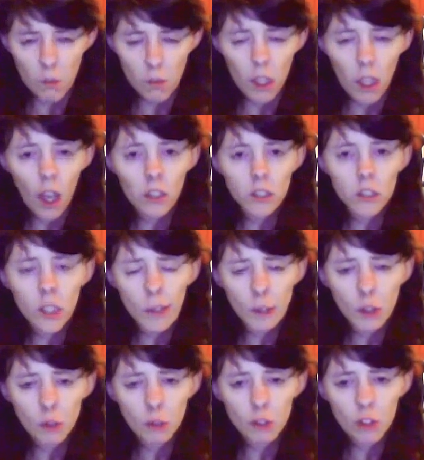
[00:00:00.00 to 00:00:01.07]
But the last
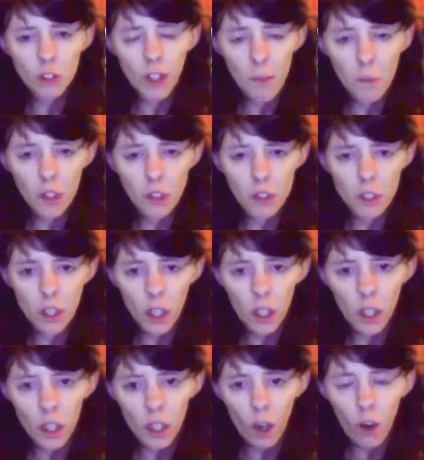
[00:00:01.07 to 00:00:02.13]
series was crap because
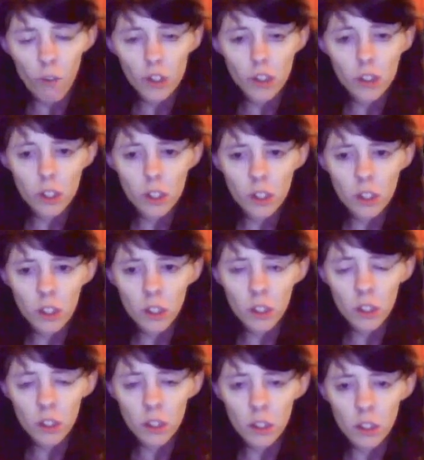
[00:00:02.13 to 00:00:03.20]

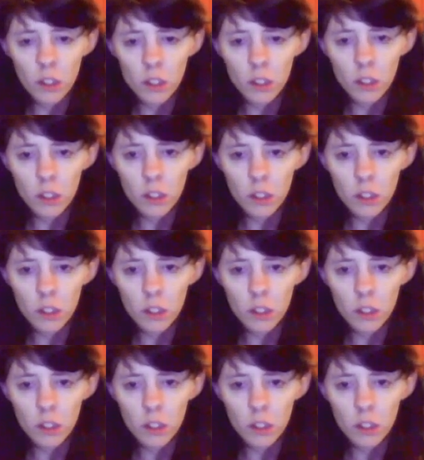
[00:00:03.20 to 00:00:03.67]
obviously